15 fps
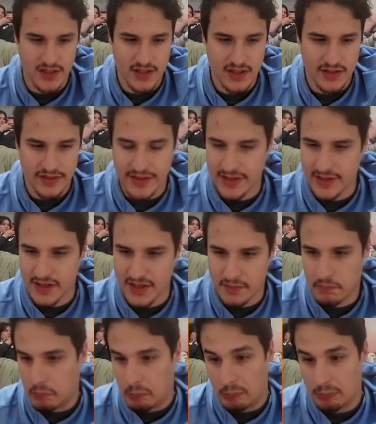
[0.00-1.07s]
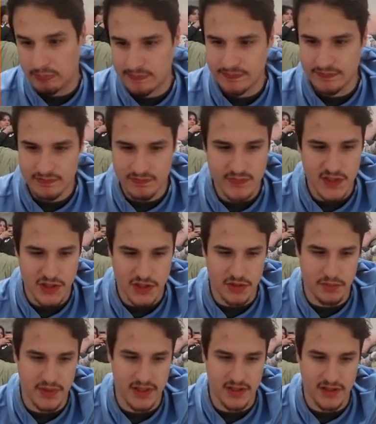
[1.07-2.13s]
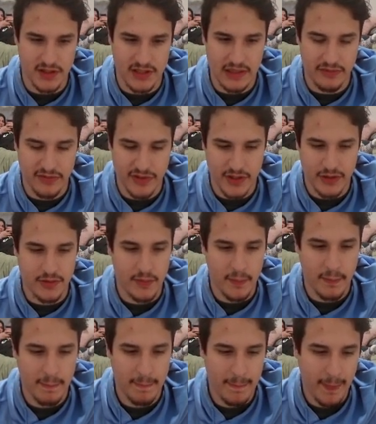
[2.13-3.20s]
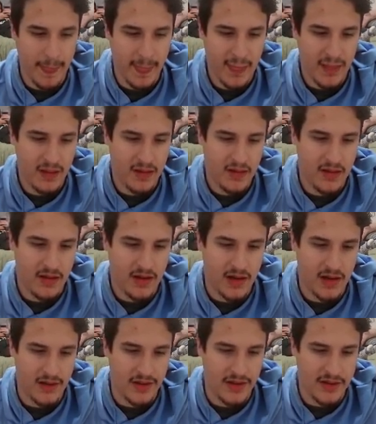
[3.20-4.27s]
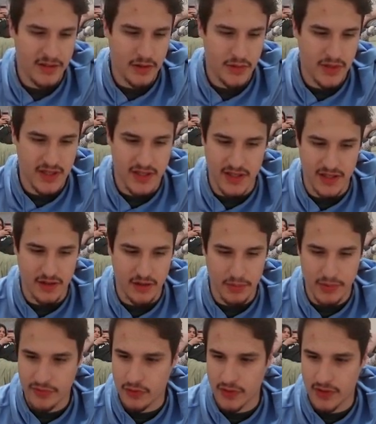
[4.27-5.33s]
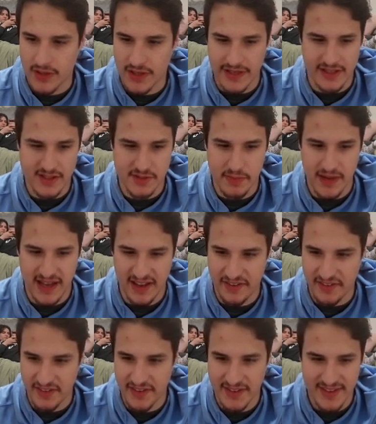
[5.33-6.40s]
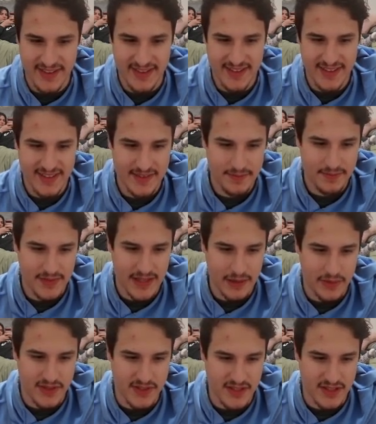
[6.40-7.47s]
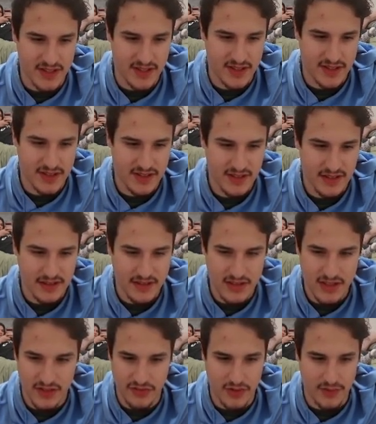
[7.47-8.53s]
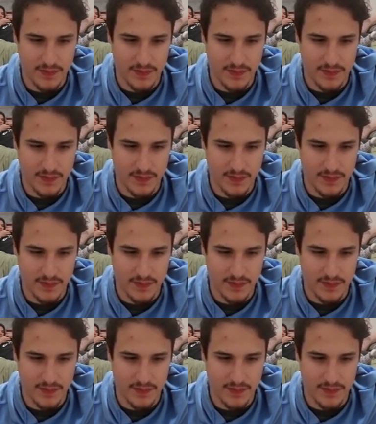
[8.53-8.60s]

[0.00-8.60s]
then this should be a good game for you. Let's go heal before the next battle. That was a tough one.